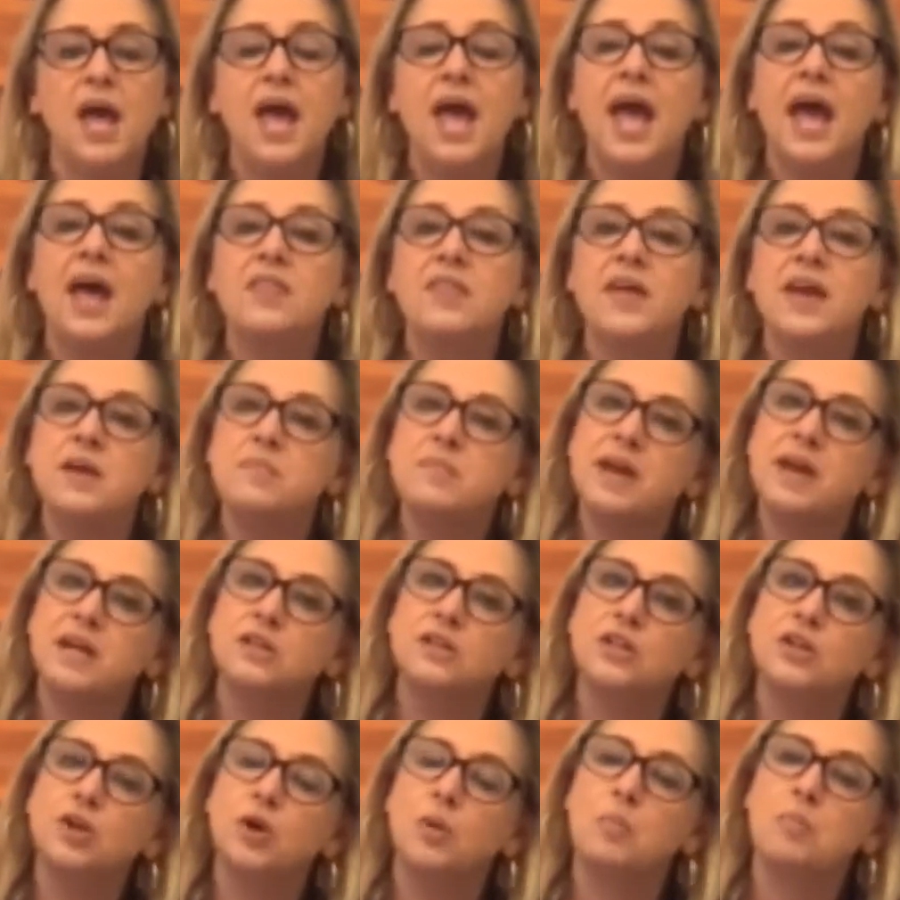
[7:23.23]
and they make a
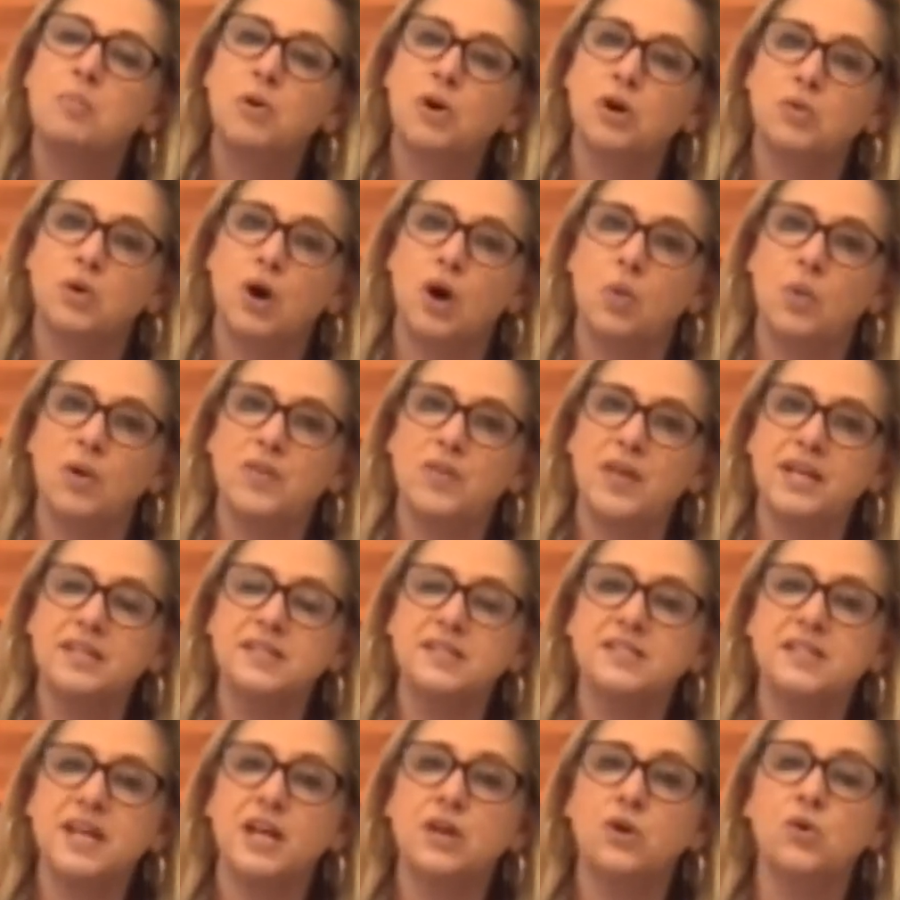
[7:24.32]
little burrow where they can
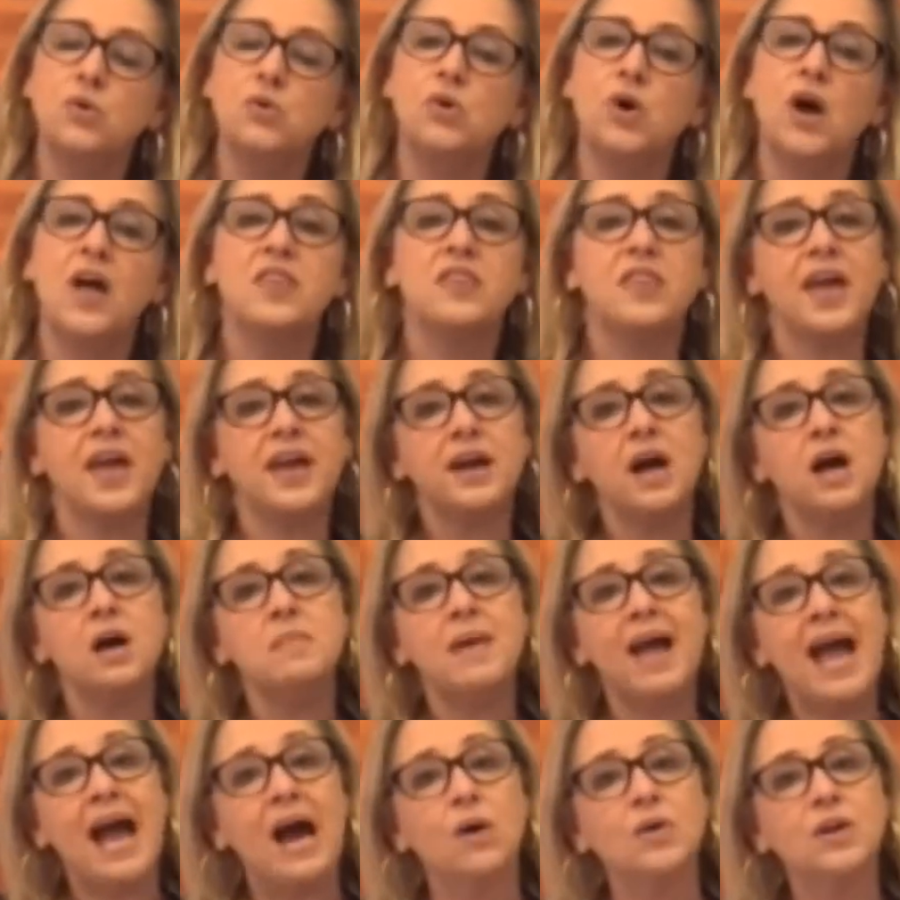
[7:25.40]
stay cool, and they come
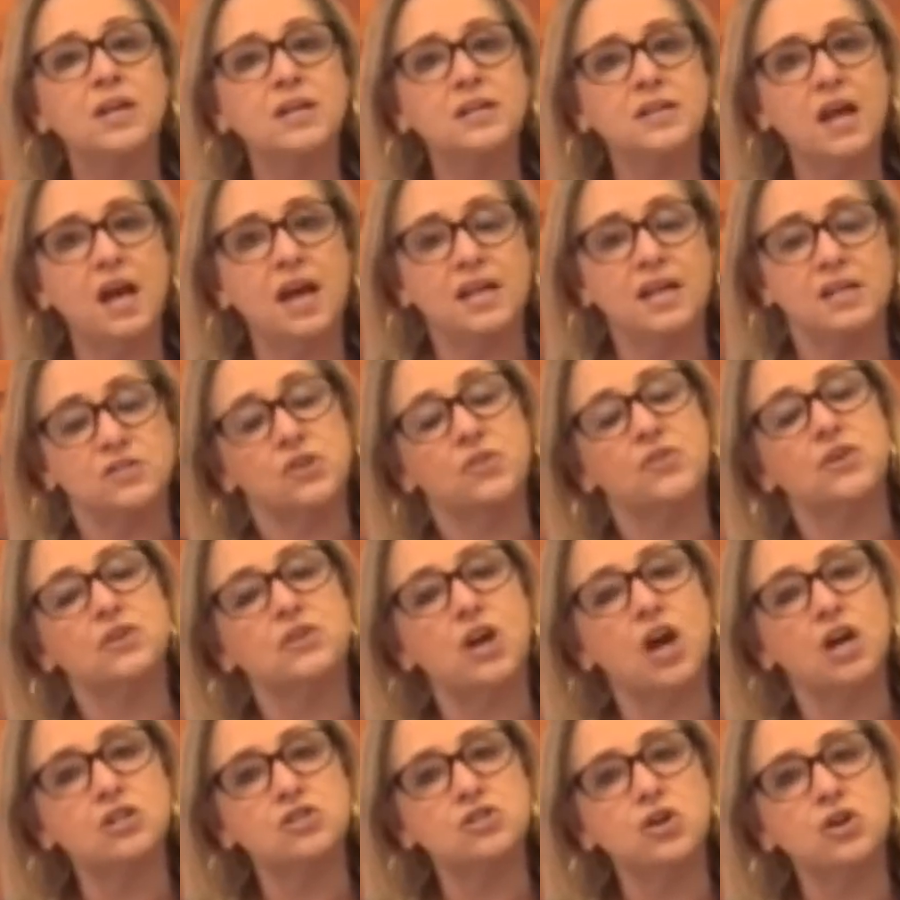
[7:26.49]
out at night, so they're
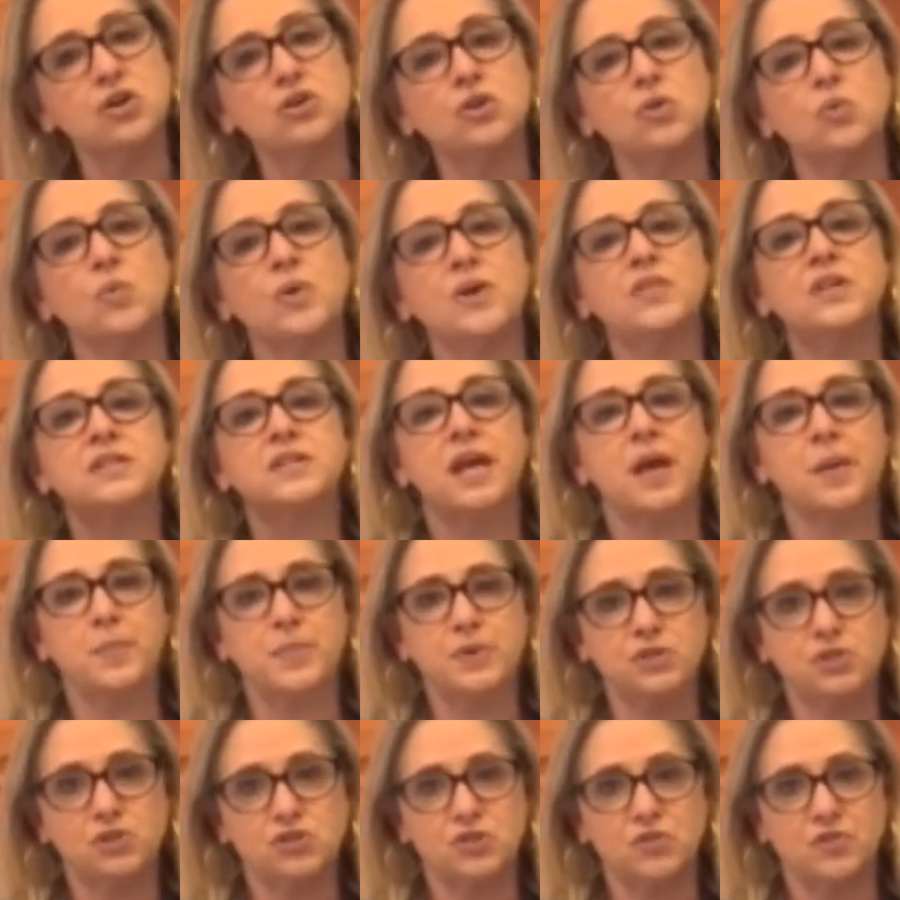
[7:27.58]
nocturnal when the
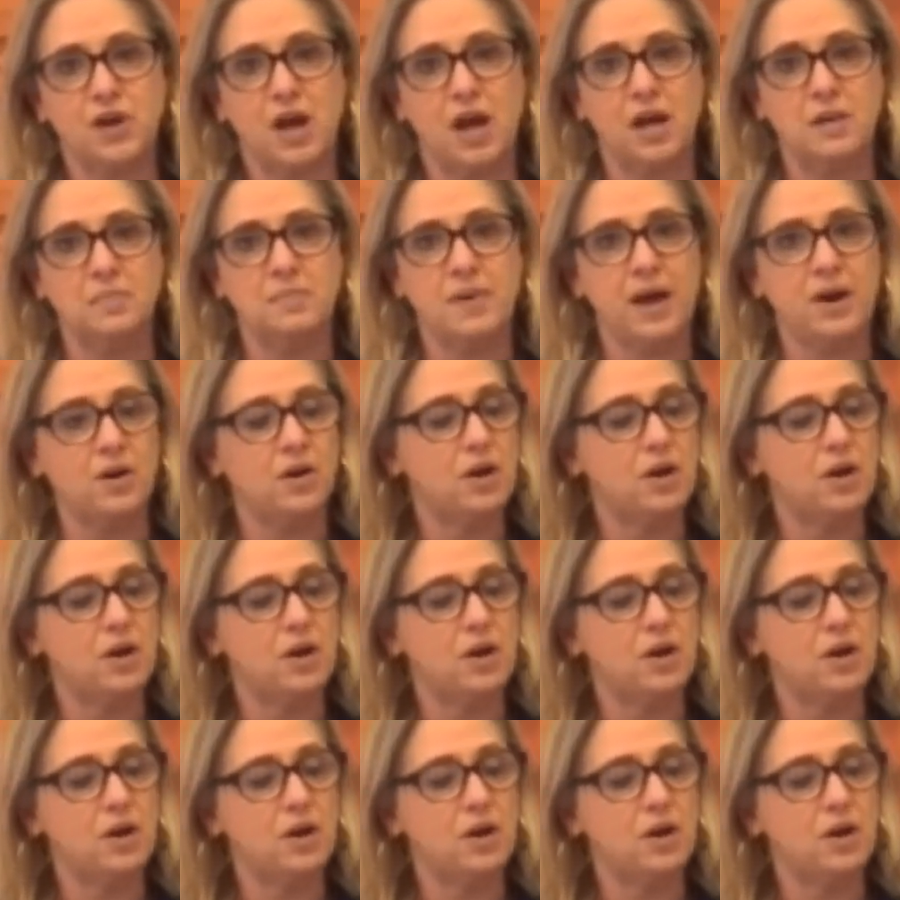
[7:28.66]
temperatures have gotten better.